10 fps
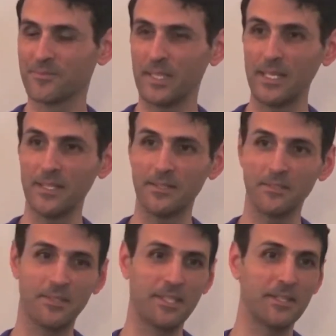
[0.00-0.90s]

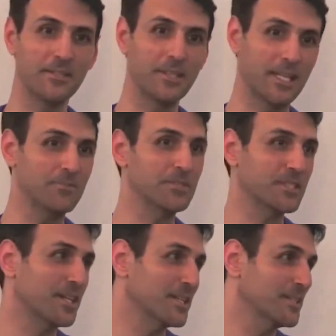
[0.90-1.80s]
And the left
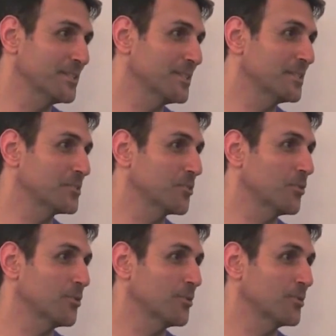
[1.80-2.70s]
side is
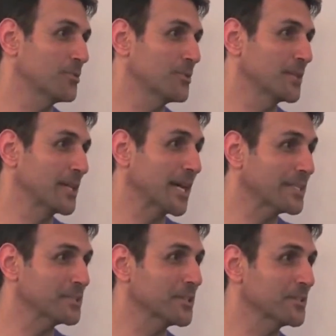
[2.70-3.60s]
called
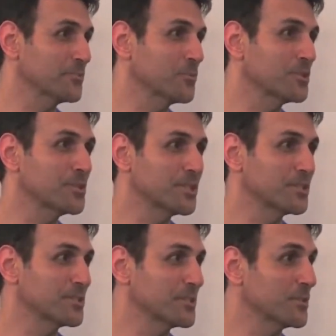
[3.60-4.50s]
Chesed, which
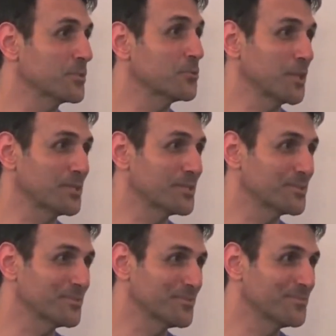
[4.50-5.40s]
is grace.
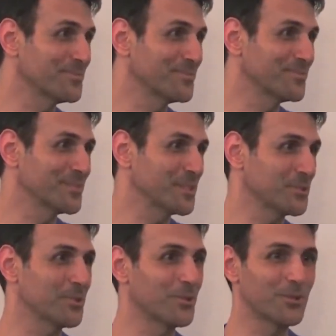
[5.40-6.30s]

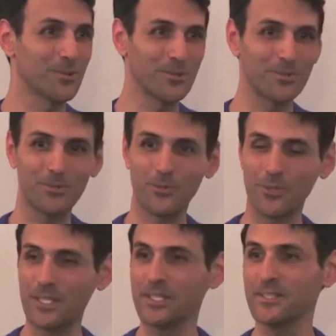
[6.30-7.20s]
So
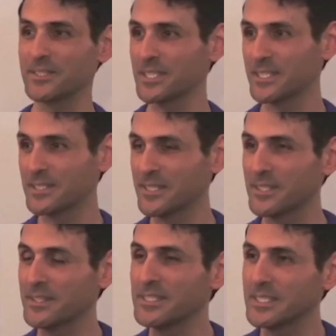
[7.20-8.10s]
here,
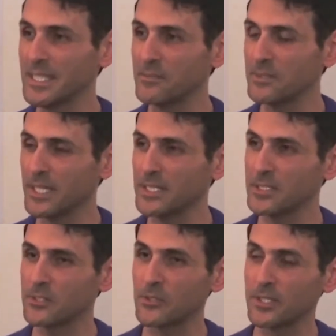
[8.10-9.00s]
this left side
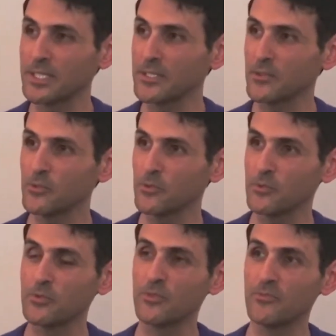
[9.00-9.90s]
is connected to
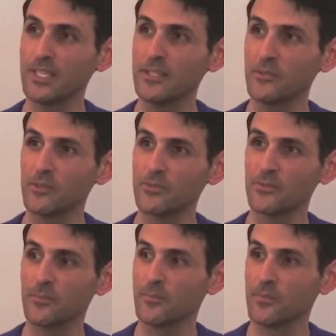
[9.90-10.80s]
the feeling
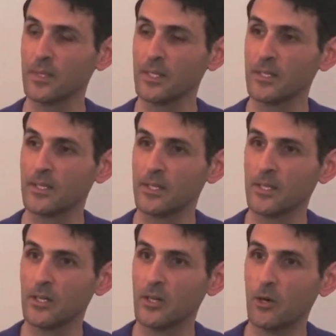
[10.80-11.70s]

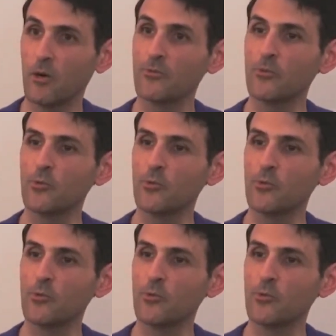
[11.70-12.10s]
of